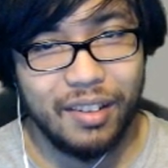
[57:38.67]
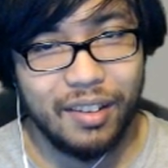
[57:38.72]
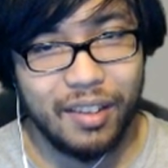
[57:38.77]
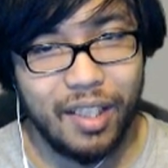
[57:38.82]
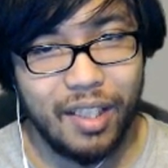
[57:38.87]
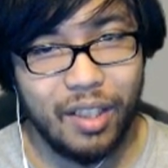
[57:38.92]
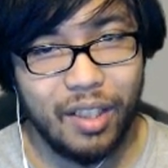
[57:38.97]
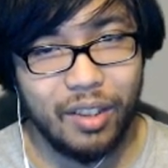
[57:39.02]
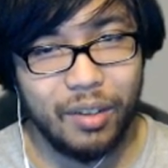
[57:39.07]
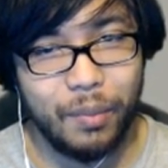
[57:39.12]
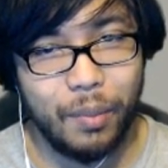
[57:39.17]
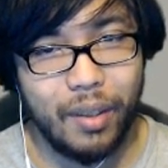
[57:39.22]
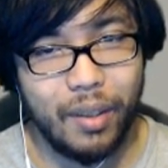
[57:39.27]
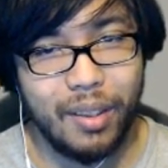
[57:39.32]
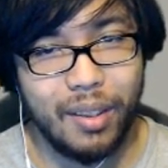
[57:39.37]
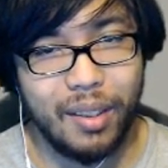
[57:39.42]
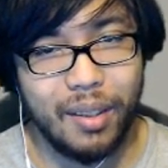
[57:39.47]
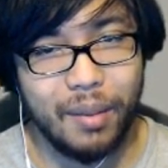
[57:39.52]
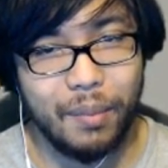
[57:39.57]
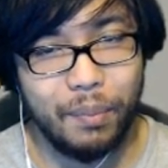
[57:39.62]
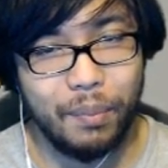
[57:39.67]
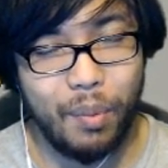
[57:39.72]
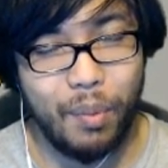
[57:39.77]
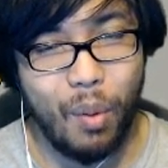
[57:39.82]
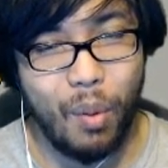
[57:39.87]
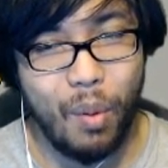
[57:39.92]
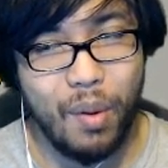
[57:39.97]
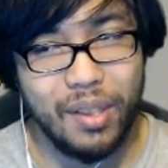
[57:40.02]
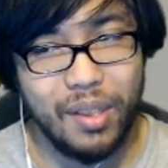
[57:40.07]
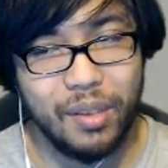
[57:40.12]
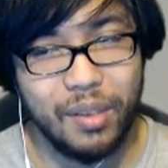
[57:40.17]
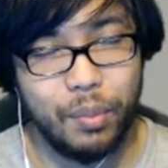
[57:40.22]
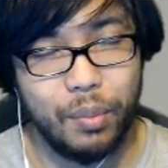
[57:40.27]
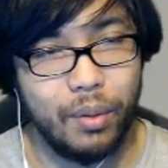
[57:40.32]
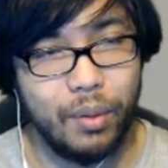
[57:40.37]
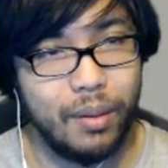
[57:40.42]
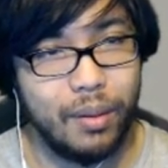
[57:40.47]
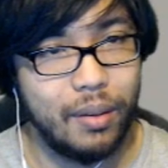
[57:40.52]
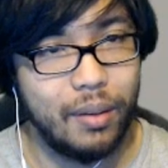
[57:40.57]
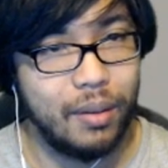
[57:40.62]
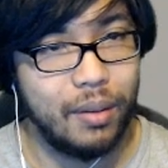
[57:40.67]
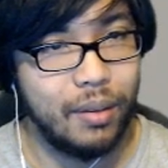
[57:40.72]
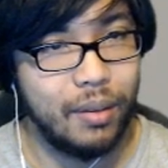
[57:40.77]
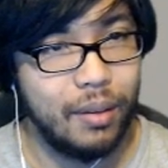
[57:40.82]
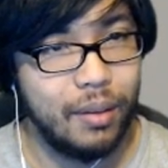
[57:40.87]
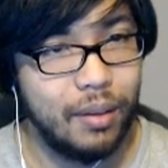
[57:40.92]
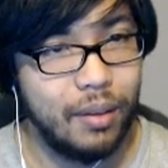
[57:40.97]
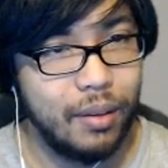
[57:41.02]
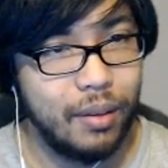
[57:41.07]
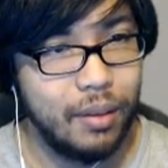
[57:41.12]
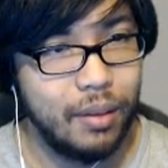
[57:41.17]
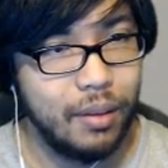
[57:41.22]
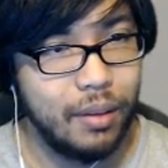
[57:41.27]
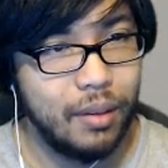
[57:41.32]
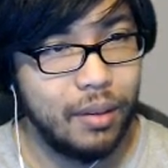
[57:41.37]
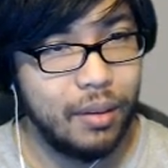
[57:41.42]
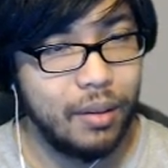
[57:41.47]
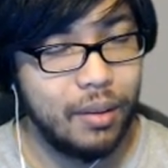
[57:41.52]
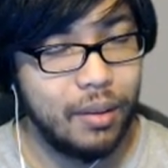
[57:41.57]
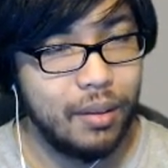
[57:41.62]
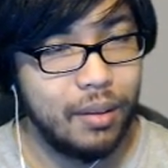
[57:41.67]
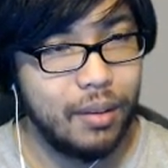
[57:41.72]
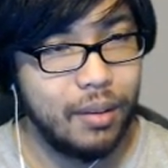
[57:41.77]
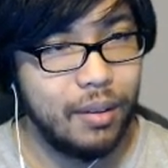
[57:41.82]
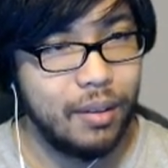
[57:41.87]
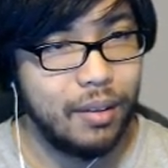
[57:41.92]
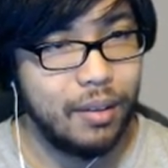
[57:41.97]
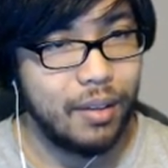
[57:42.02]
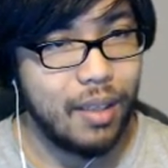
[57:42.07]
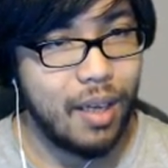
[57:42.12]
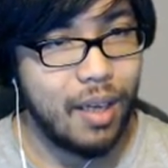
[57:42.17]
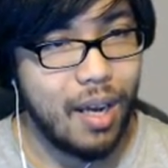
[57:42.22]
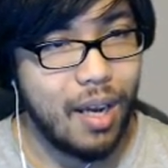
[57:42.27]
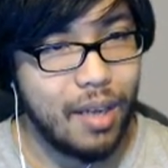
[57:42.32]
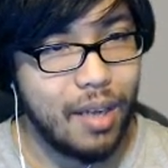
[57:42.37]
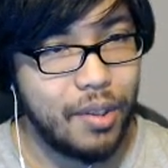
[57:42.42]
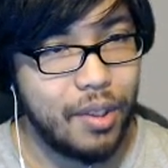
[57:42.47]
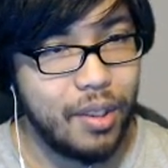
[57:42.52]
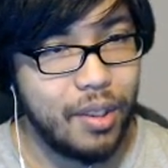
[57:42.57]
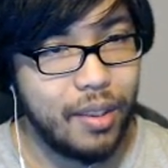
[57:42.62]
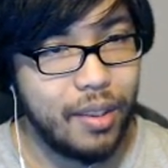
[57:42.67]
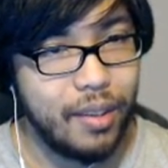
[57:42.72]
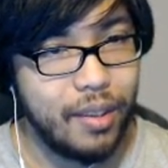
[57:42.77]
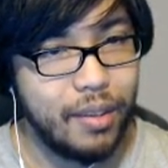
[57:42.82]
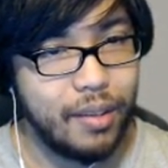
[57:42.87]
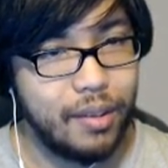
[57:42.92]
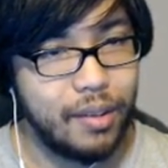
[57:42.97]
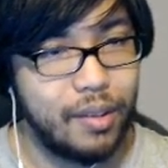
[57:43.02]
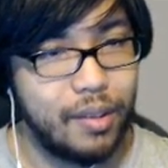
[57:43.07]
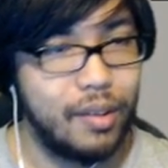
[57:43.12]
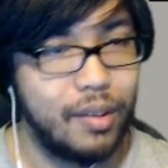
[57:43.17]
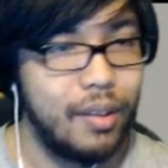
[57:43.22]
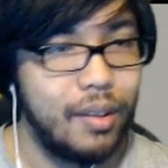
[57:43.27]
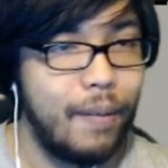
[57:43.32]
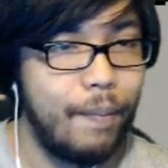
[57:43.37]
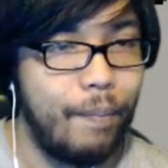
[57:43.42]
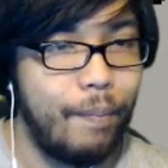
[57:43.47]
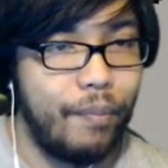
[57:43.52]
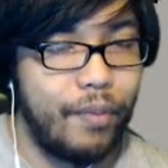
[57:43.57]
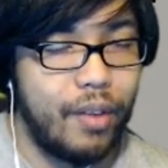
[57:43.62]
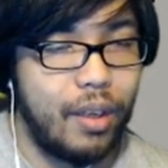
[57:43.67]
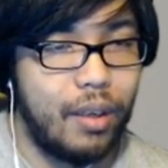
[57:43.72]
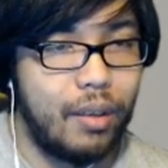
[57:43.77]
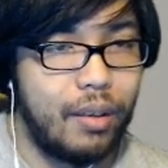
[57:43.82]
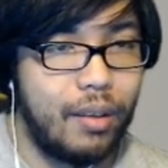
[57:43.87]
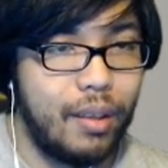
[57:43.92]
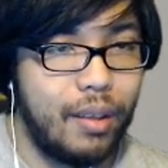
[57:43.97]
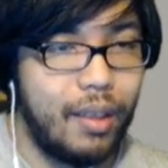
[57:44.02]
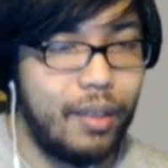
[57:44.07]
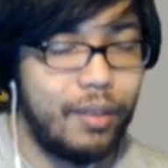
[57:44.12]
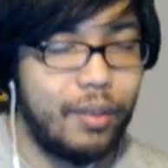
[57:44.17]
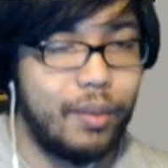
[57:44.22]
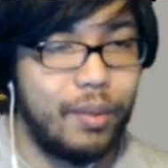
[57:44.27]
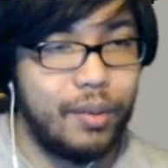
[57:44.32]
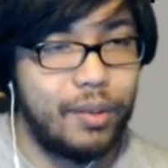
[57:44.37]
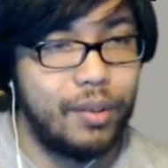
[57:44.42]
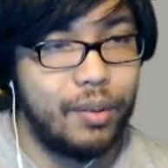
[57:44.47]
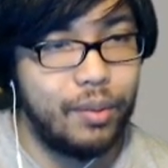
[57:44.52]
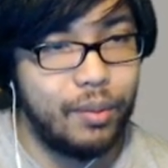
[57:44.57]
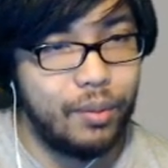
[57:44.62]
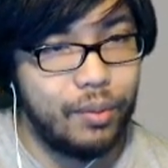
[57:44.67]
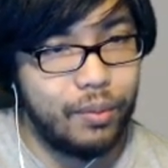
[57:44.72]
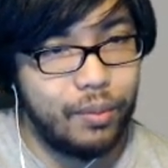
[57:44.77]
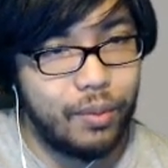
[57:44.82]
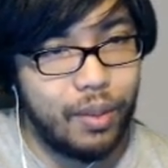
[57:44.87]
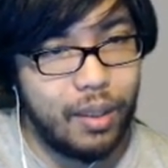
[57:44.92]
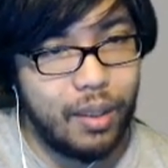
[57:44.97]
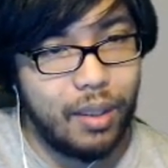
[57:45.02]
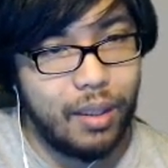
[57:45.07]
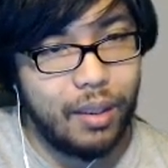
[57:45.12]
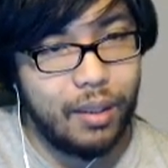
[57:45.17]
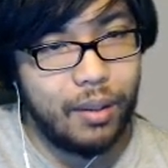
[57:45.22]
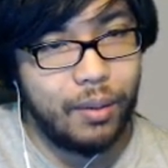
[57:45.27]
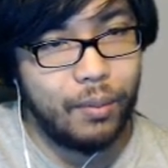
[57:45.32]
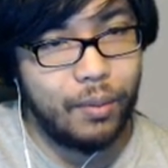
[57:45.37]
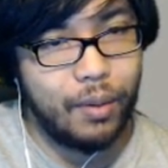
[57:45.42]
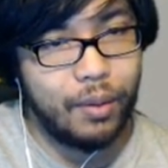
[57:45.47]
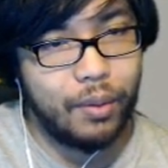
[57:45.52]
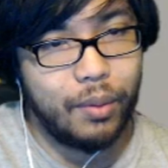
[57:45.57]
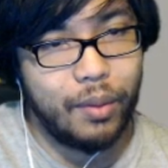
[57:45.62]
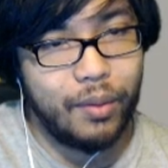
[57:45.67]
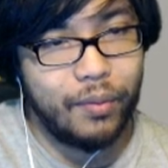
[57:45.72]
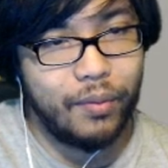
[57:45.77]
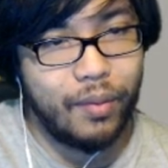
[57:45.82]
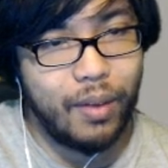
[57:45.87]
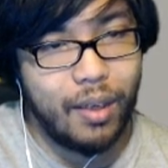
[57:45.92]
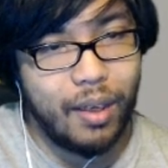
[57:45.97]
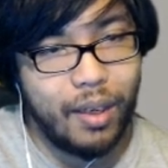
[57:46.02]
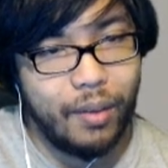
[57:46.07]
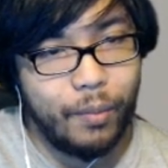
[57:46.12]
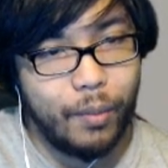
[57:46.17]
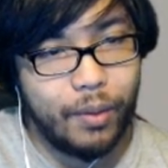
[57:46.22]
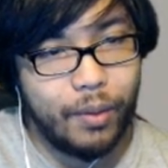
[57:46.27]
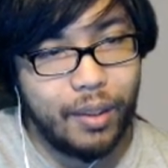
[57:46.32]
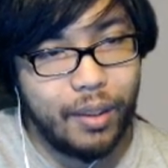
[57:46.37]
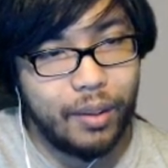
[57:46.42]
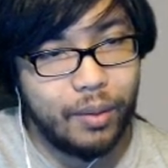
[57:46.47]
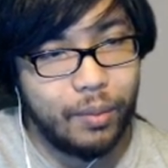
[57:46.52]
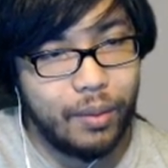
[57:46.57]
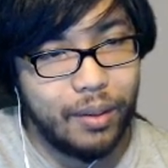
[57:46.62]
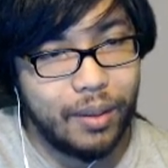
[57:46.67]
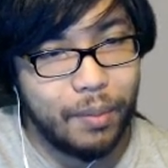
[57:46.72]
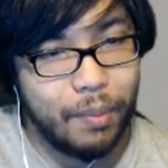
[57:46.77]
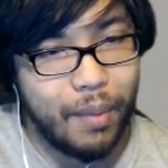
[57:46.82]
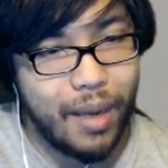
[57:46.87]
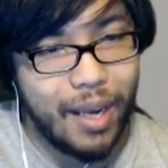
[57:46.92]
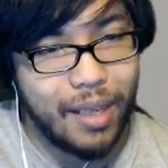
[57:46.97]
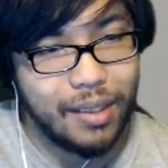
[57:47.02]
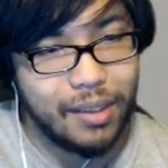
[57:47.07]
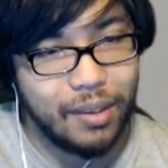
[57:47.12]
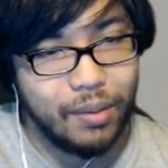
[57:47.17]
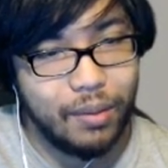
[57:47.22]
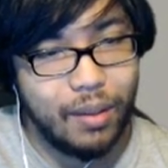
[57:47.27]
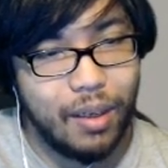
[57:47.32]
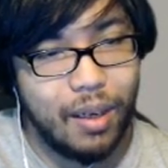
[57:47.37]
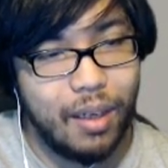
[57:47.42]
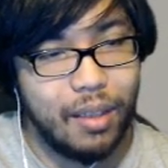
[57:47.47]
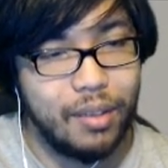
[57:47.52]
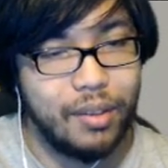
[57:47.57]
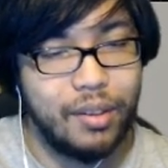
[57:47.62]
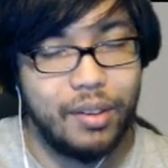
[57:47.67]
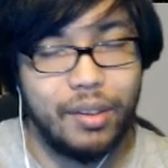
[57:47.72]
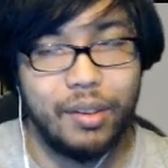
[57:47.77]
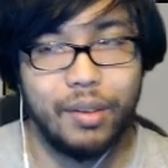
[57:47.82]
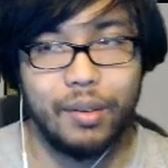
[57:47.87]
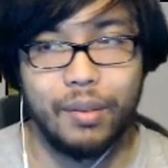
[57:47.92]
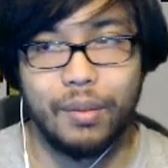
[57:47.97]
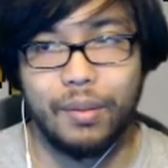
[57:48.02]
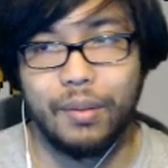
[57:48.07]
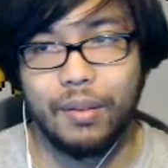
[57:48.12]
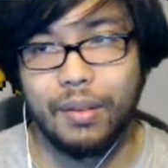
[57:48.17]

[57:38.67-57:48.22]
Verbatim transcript: Killed by a poise balloon. Ah, jeez. All right, 32 run, 135, 183. The past still haunts you.